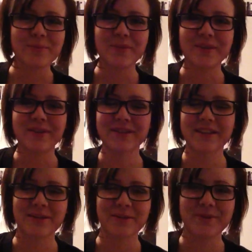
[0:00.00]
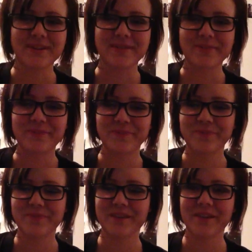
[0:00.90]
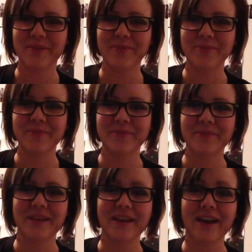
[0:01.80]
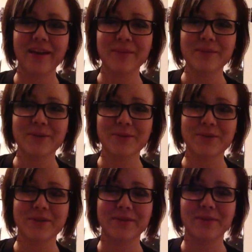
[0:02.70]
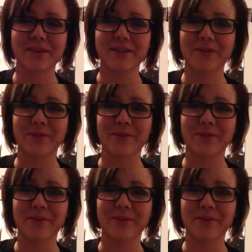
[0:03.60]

Being all cute. And I'm like, I'm so sorry to bug you.